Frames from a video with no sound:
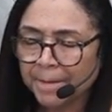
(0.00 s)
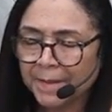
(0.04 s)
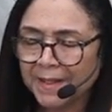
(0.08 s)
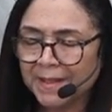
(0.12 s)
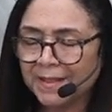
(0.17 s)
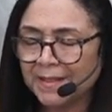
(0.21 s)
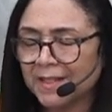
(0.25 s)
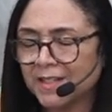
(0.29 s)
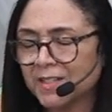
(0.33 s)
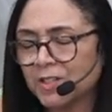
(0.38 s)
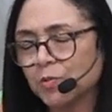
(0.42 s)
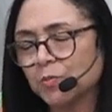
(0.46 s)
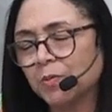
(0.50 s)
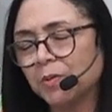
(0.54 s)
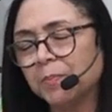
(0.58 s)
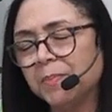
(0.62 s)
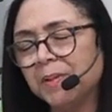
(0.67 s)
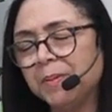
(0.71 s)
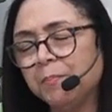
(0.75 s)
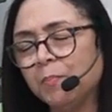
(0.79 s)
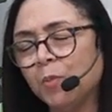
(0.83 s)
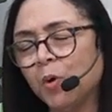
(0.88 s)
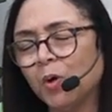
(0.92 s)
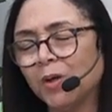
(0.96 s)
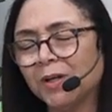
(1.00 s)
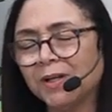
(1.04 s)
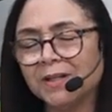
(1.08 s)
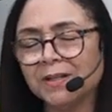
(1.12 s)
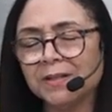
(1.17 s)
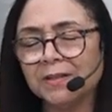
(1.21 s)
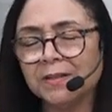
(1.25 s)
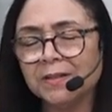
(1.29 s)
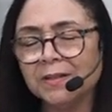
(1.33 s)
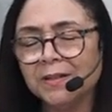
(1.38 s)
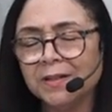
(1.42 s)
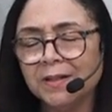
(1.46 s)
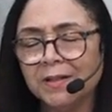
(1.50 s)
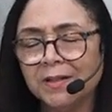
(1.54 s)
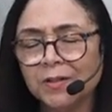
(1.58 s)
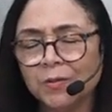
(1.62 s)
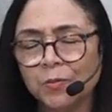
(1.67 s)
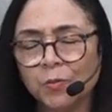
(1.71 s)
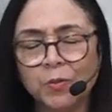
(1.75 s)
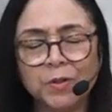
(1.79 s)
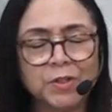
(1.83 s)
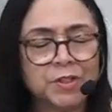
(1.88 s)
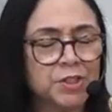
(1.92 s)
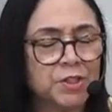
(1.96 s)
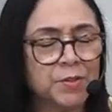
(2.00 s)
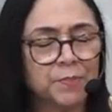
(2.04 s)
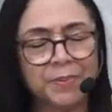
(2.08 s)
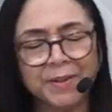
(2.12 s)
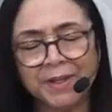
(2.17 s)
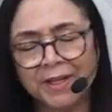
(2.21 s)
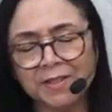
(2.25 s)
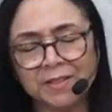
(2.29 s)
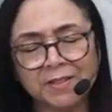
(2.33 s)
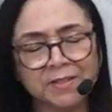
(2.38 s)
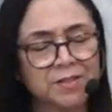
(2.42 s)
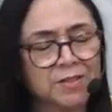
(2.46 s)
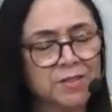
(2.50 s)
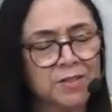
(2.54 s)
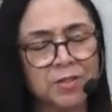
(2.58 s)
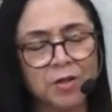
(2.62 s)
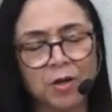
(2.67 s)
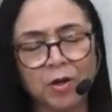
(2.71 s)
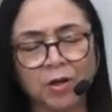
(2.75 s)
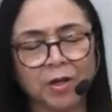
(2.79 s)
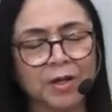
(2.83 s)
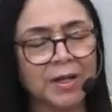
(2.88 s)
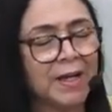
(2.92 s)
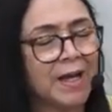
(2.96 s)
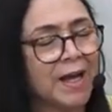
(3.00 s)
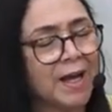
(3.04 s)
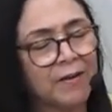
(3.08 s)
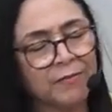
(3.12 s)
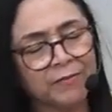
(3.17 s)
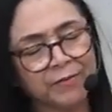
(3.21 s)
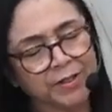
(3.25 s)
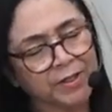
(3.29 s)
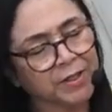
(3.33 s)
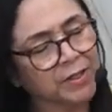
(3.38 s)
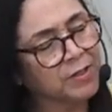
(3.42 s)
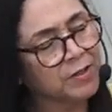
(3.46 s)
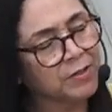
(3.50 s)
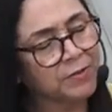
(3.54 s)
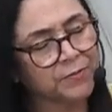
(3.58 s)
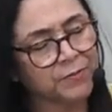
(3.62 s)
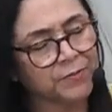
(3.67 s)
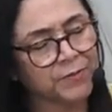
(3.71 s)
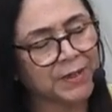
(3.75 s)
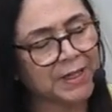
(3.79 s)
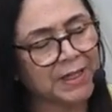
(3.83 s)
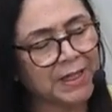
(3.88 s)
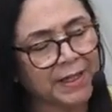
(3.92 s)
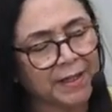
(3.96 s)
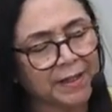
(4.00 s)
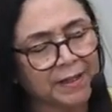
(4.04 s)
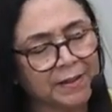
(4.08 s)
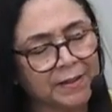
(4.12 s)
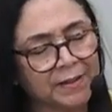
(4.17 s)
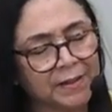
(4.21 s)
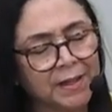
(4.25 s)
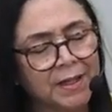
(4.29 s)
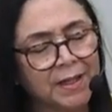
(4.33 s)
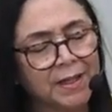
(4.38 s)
this will be more than worshiping in song and having a good feeling,